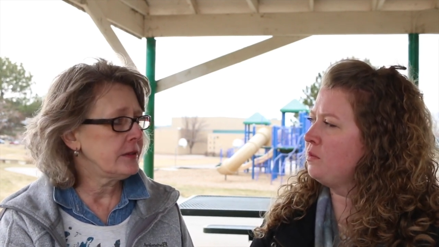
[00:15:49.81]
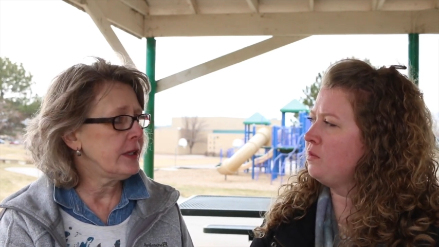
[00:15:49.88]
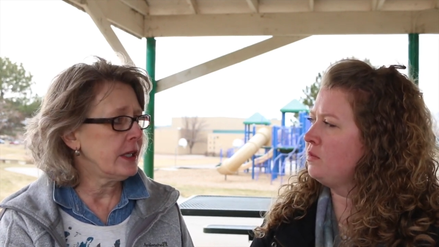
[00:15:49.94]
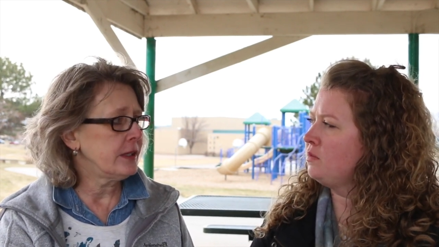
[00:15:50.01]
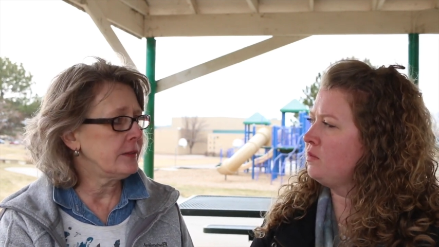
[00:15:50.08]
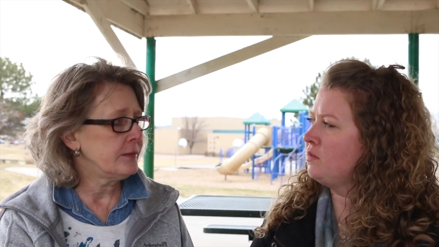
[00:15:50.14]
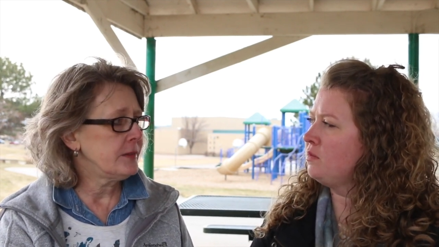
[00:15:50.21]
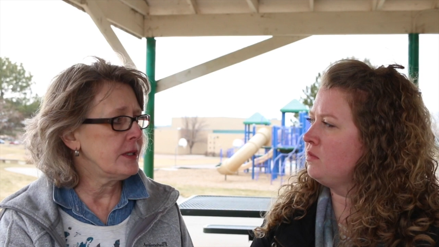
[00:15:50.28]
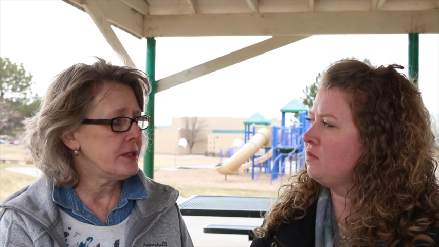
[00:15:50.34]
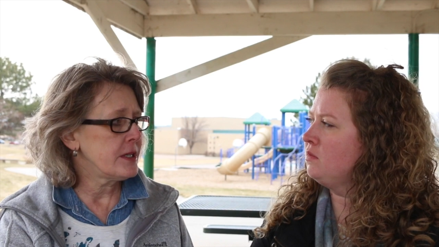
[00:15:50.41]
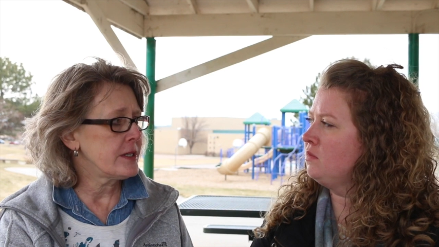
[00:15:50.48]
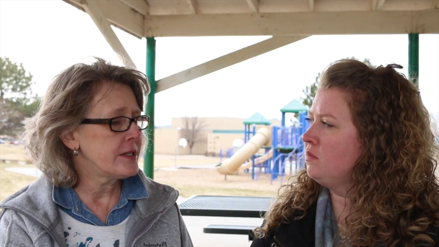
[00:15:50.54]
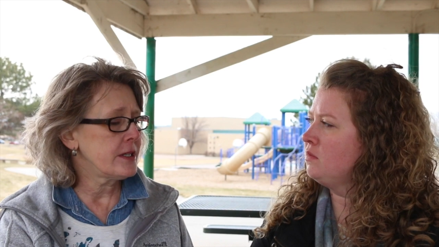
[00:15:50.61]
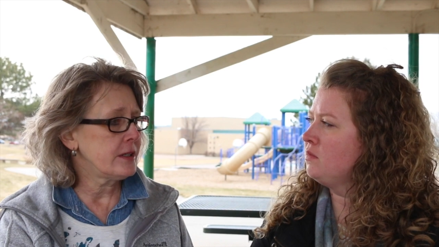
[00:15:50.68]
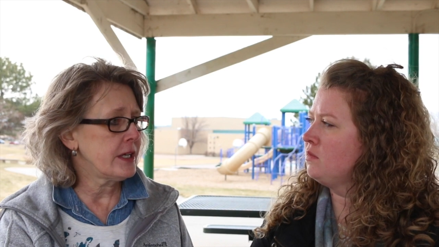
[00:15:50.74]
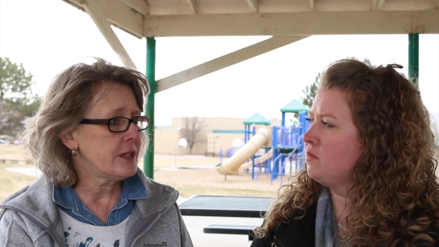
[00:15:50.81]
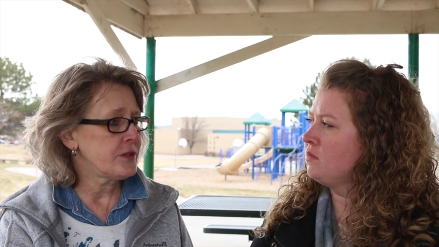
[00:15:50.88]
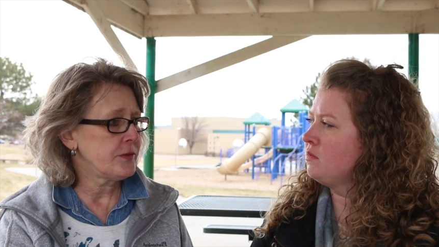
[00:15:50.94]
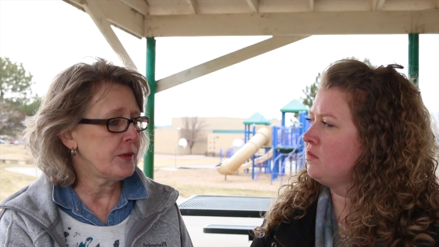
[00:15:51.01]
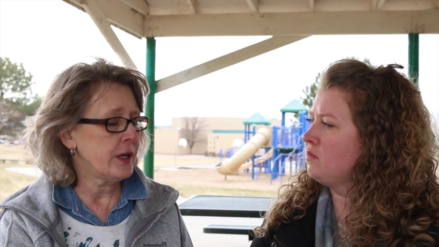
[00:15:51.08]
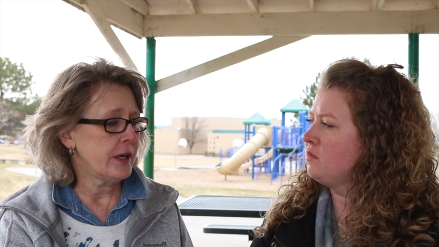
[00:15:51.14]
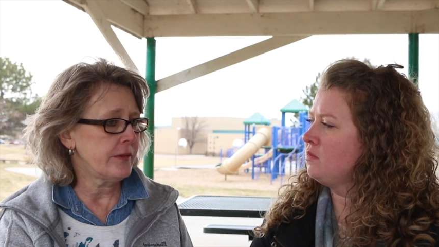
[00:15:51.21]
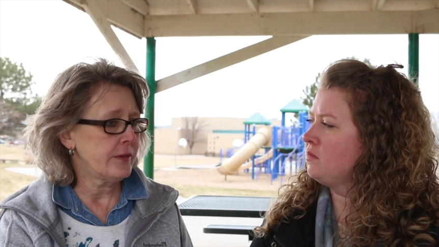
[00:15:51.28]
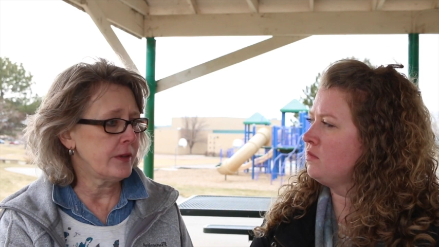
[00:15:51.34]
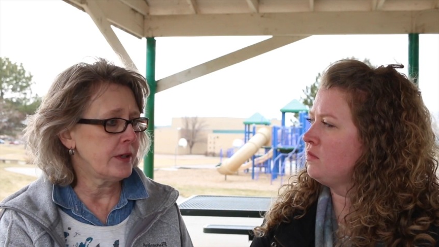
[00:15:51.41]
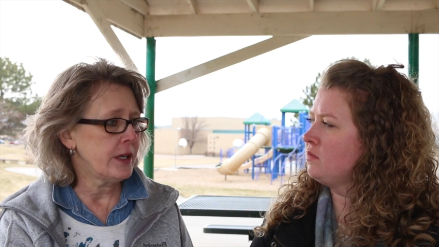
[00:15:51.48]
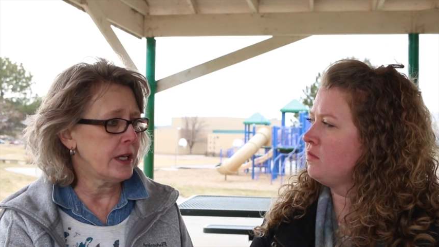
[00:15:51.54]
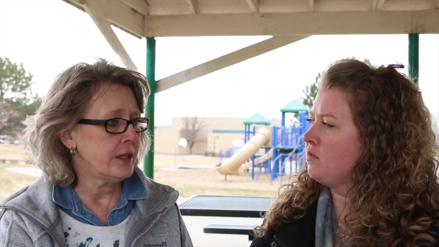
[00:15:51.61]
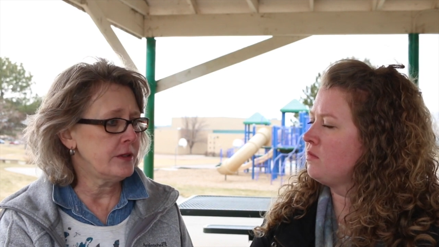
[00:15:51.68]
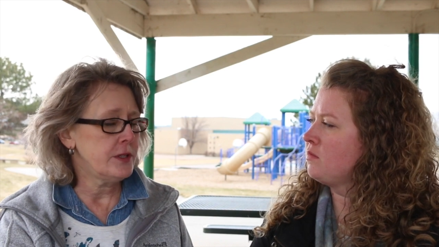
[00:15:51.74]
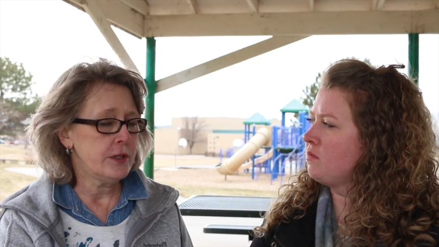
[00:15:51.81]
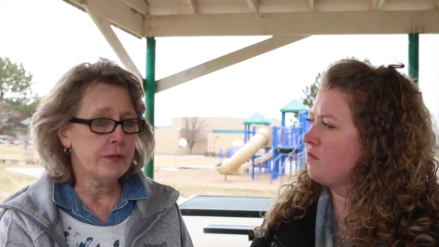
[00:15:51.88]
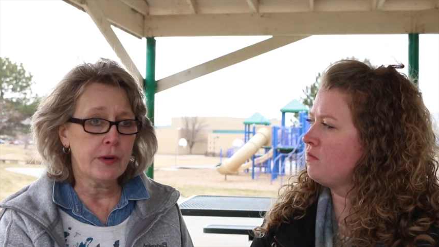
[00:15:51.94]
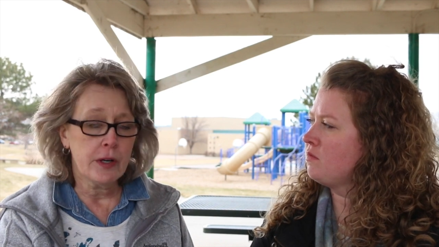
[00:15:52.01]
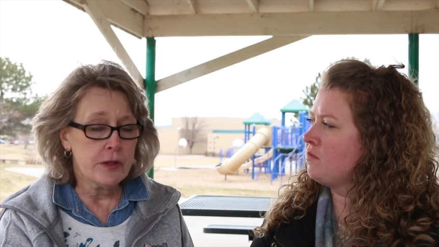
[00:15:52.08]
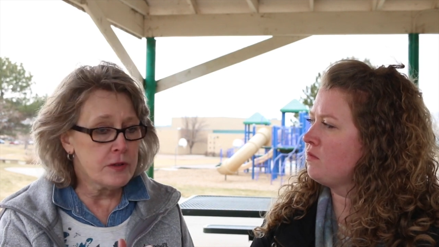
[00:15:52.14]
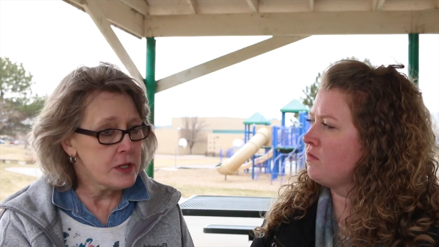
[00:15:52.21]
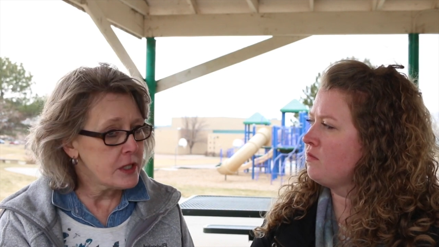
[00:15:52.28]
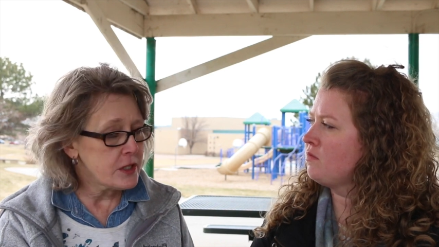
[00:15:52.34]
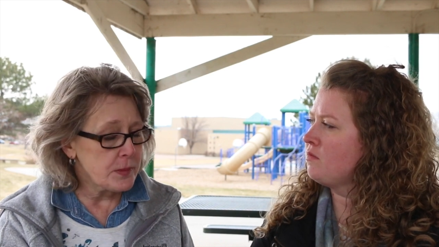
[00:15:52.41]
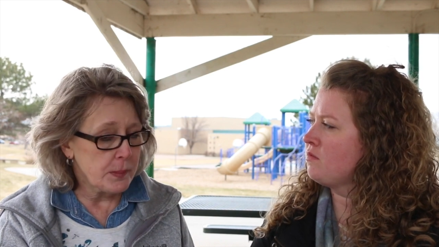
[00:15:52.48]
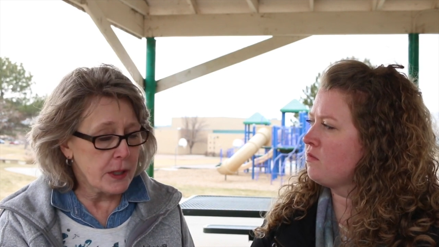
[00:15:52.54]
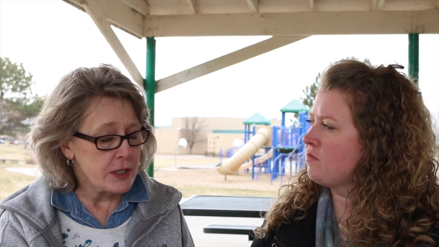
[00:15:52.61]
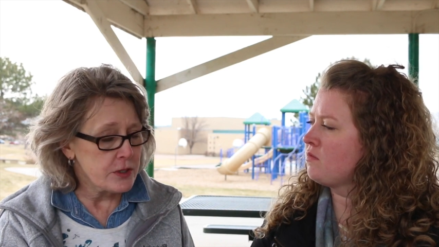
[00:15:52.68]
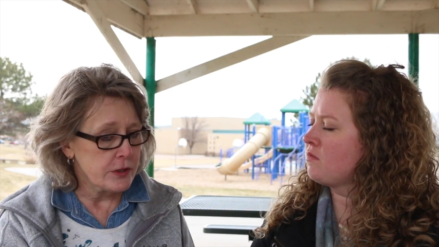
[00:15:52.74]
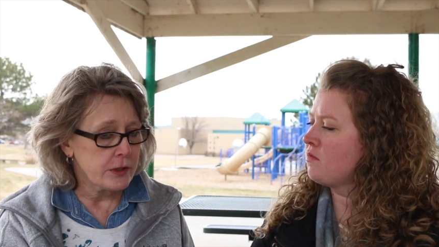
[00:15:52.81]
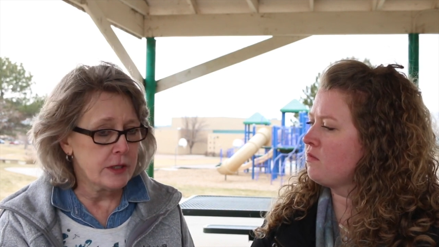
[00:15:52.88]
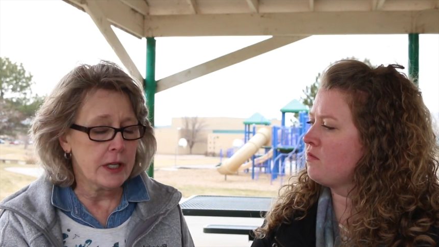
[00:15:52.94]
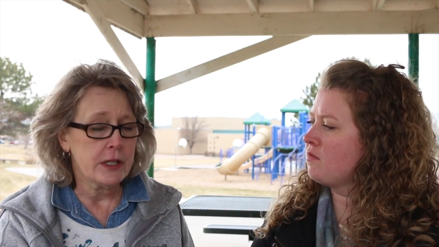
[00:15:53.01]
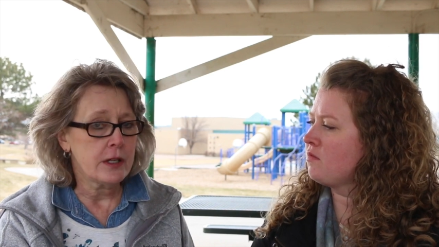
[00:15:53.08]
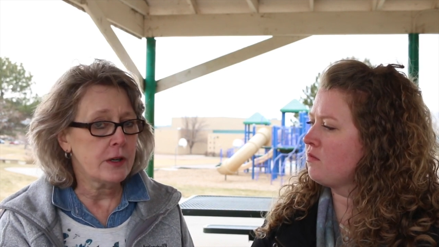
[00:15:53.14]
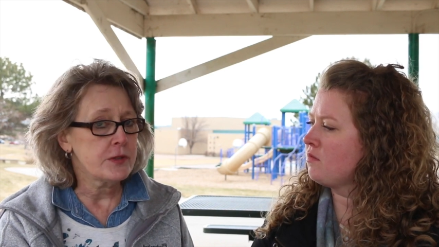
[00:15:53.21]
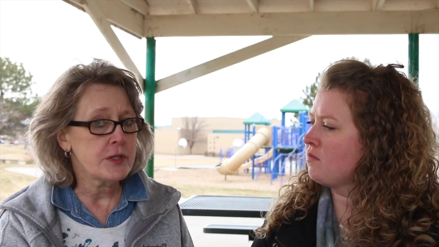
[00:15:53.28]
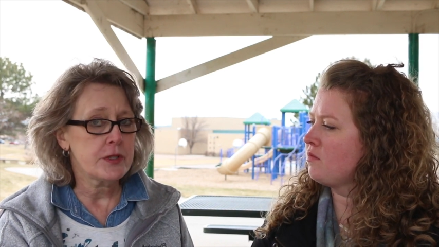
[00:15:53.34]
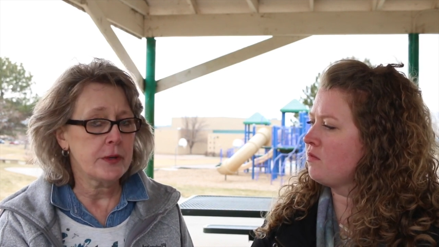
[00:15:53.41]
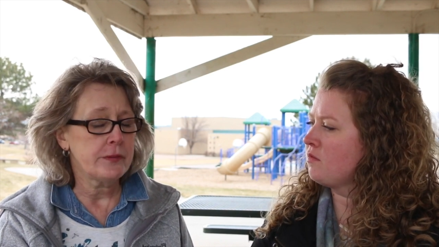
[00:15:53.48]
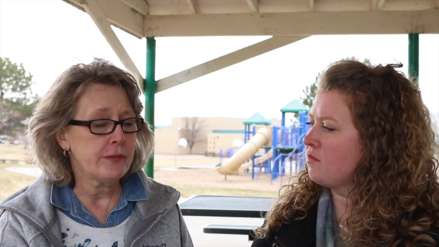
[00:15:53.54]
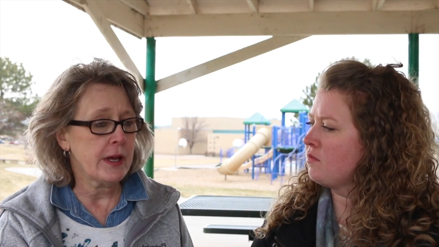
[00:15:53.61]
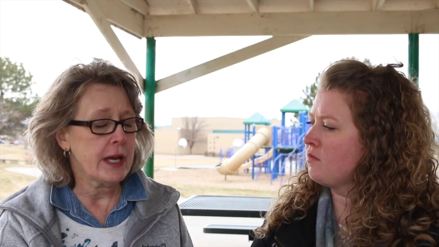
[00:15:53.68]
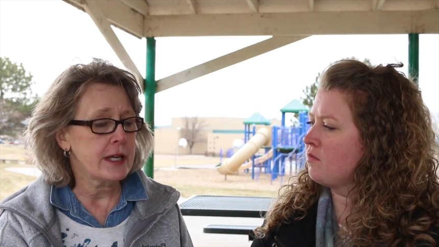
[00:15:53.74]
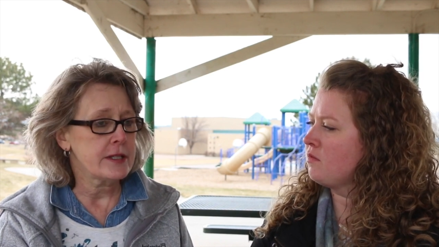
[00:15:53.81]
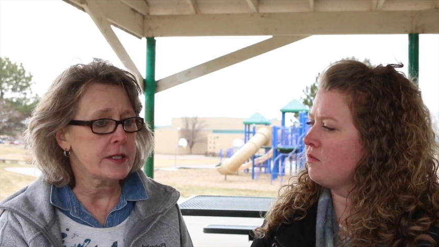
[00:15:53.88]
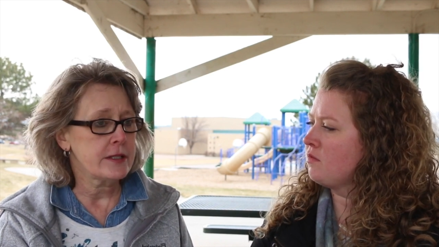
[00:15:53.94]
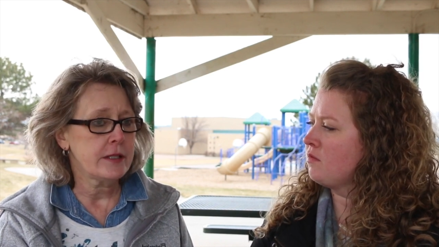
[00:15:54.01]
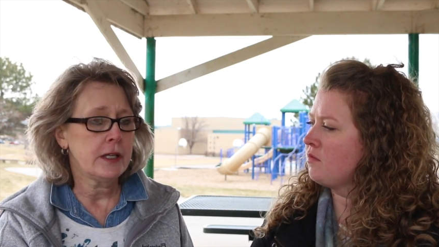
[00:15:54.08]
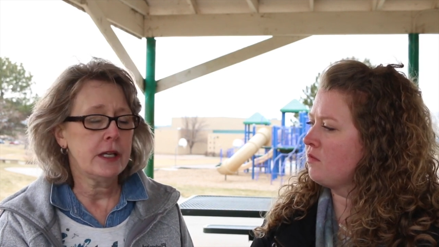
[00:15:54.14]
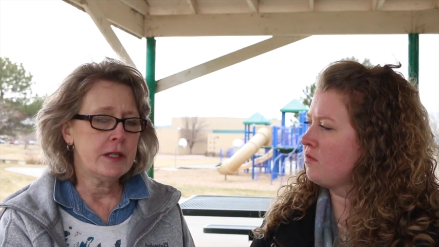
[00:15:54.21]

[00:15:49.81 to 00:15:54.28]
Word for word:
Speaker 1: Yeah, it doesn't last forever. And you've heard the expression, it goes so fast.